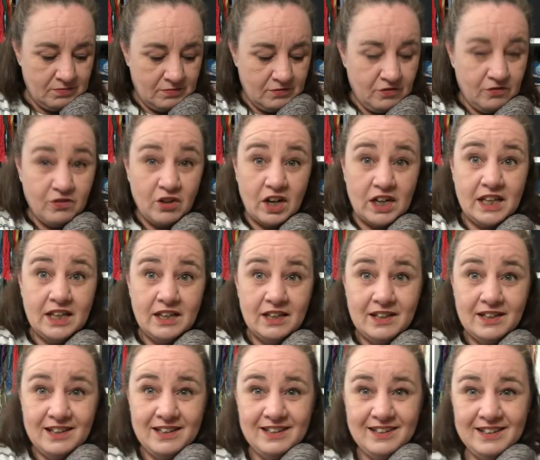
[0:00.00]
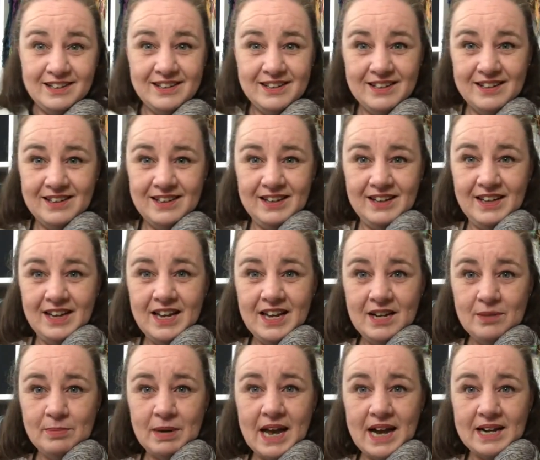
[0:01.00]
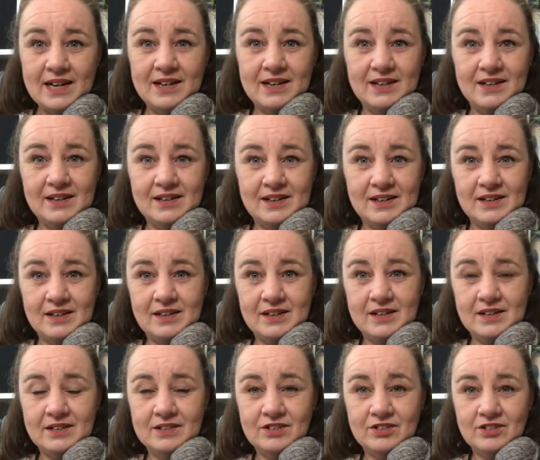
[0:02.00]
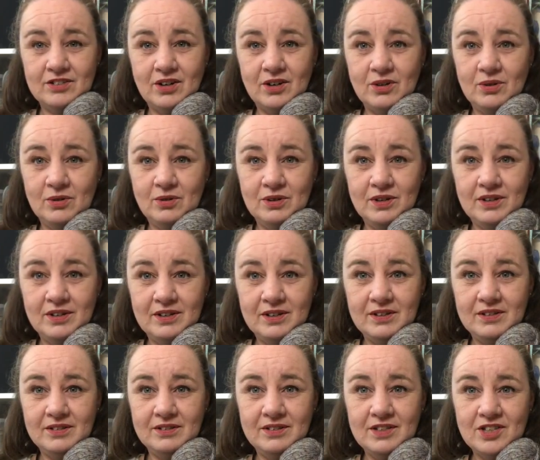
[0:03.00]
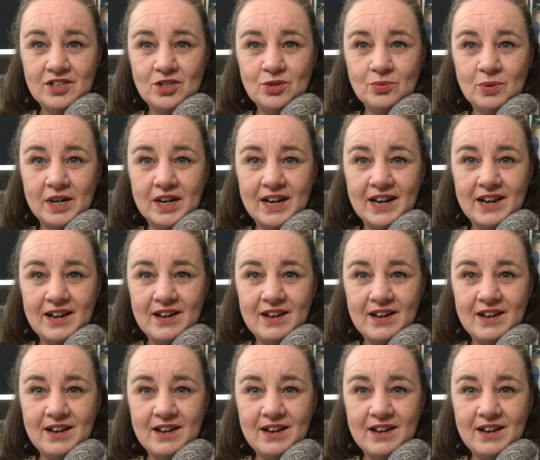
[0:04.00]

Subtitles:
funny. And black. So this is what I